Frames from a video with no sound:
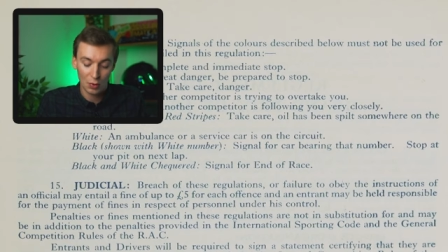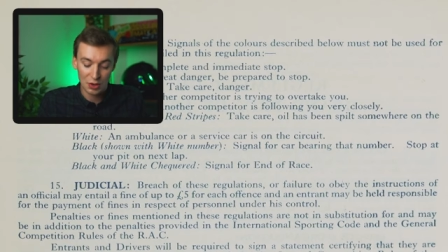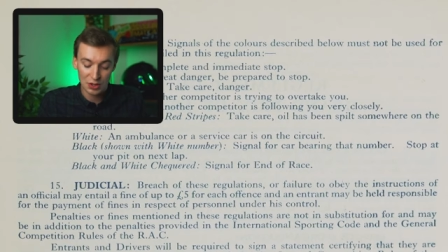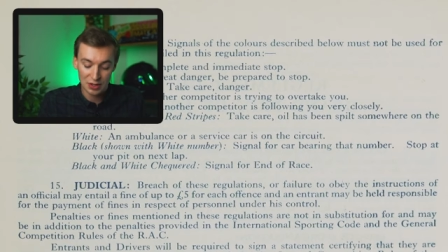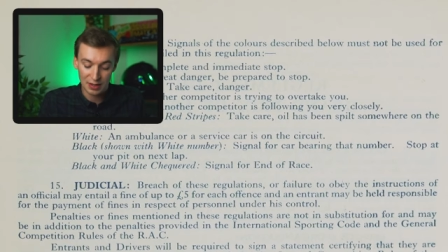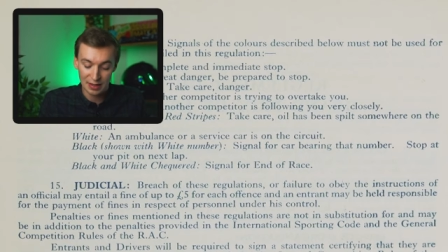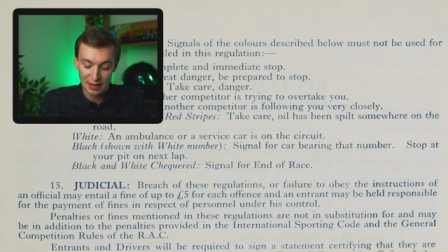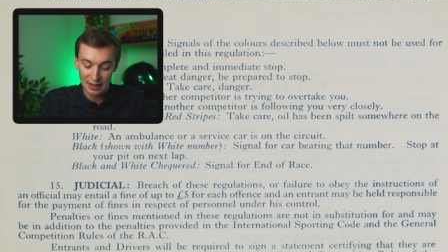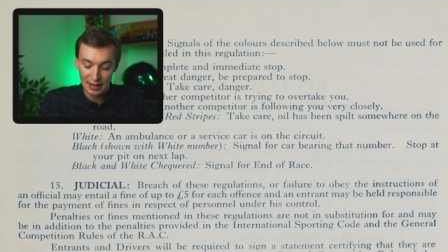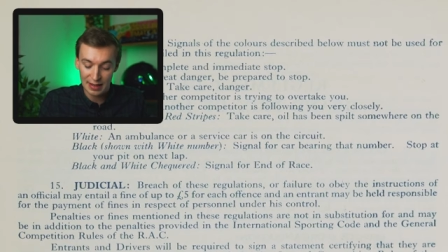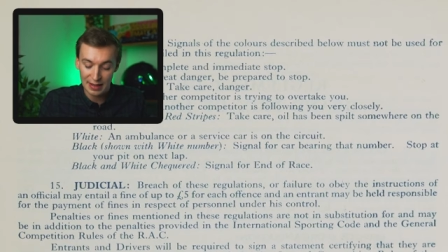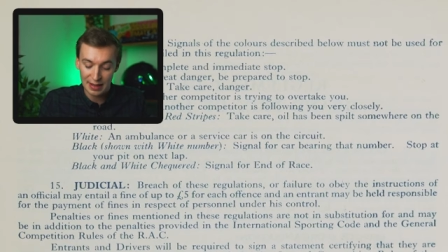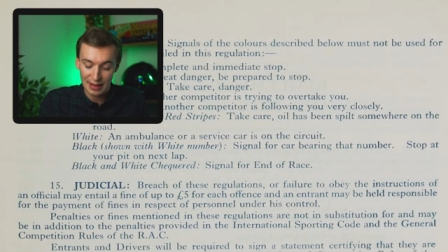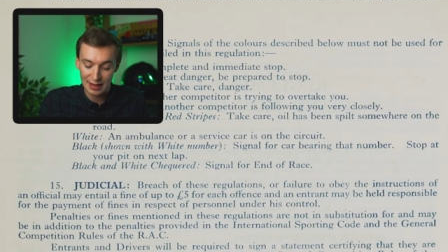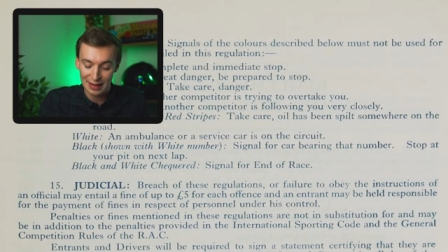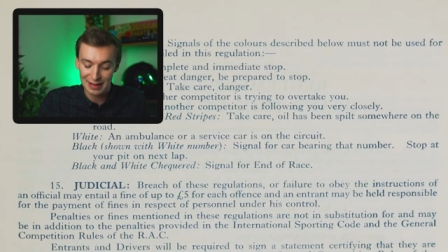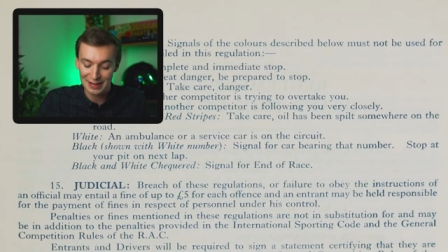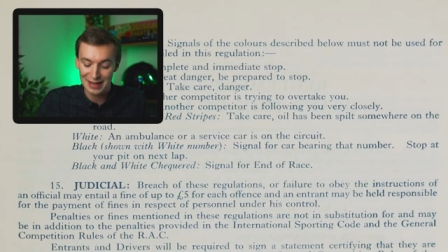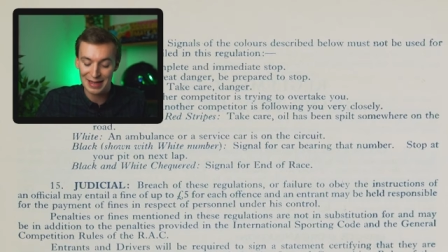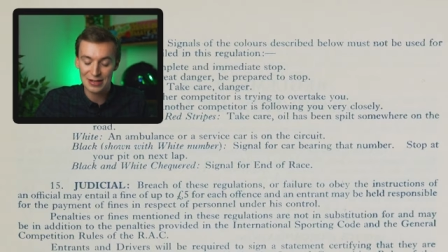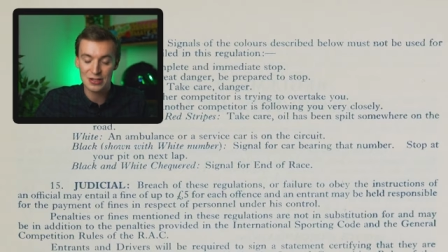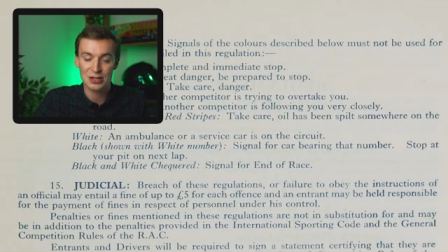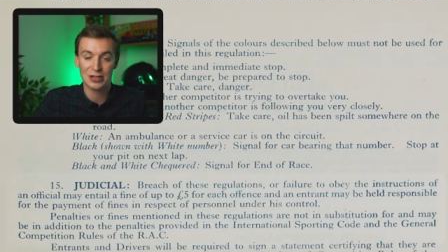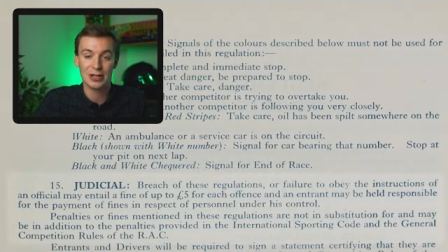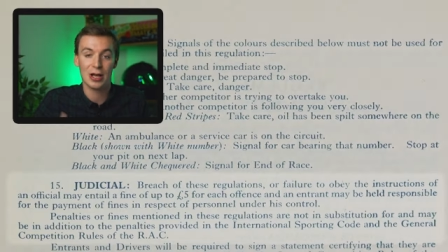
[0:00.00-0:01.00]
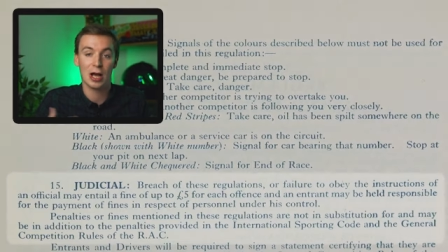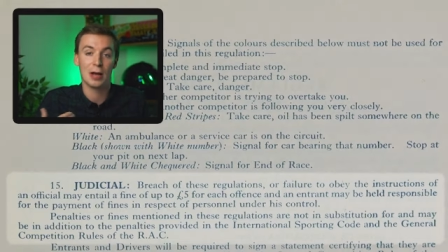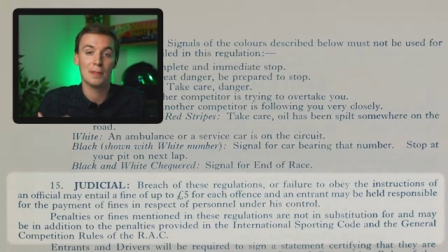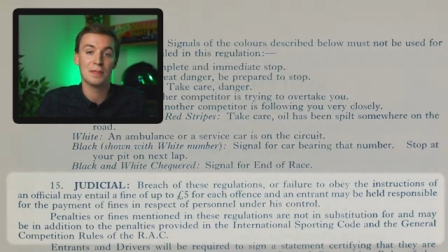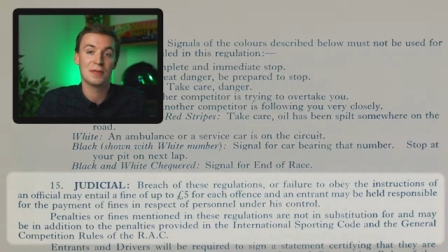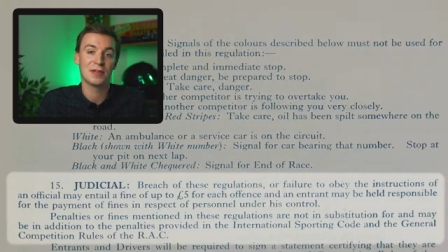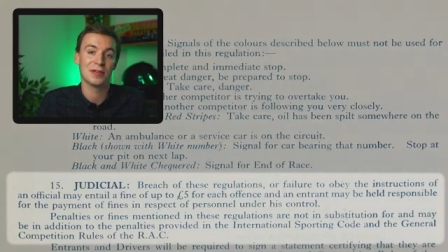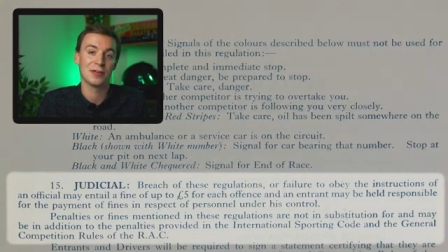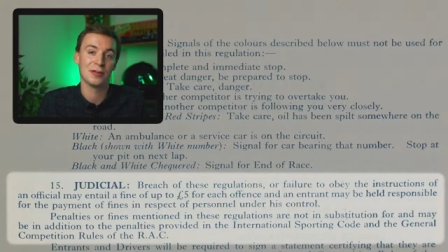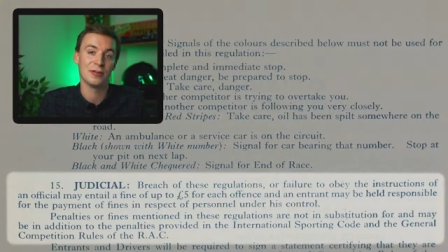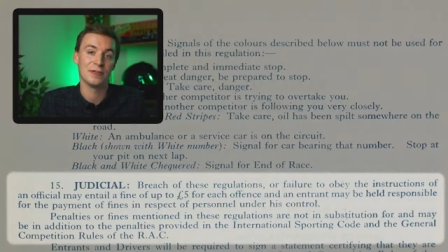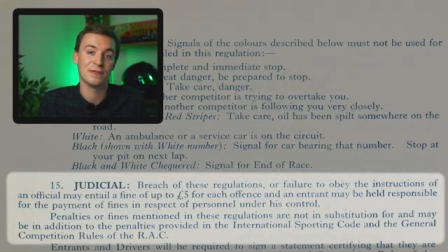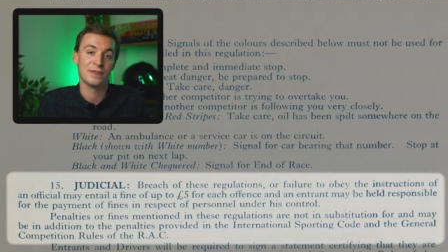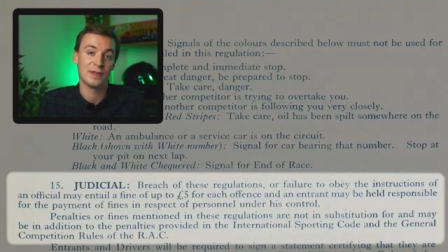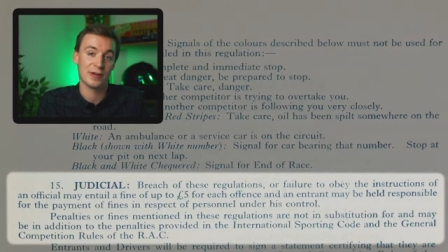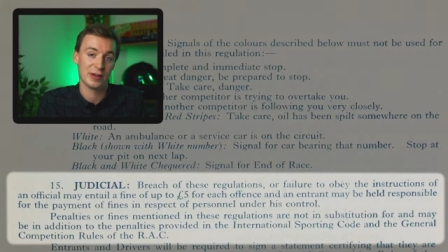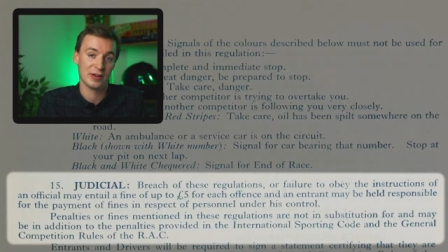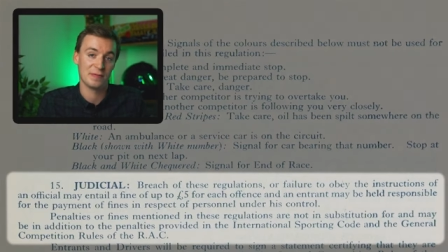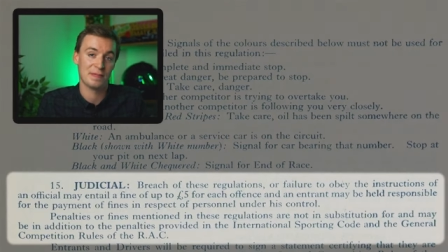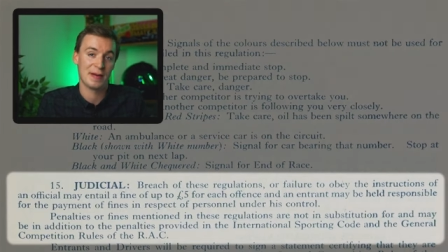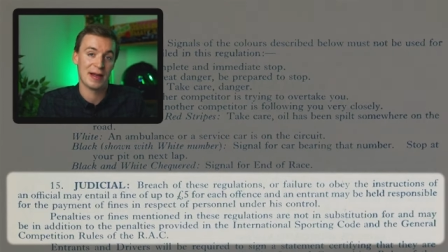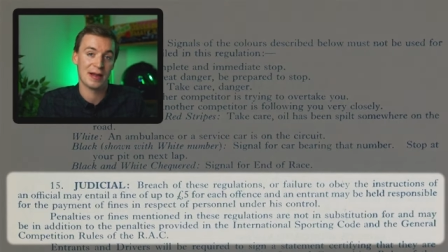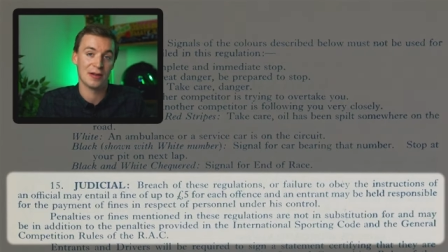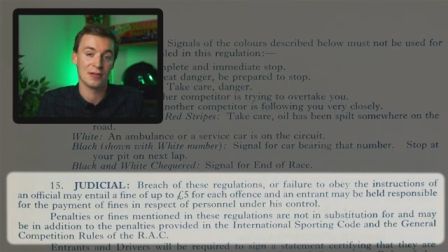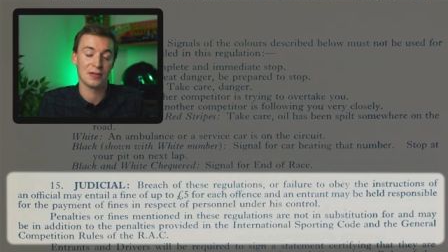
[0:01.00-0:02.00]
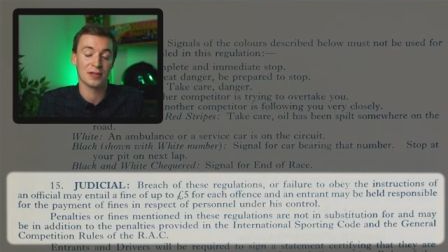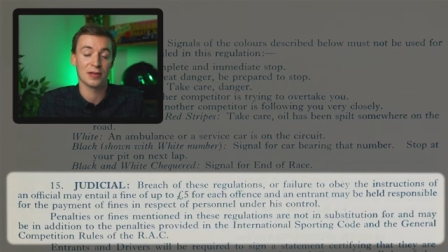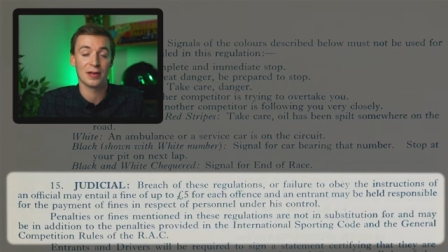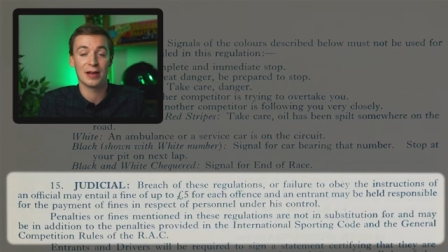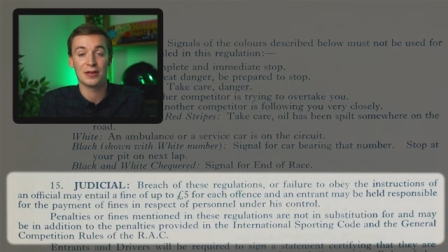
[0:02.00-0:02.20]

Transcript: which here is actually up to five pounds.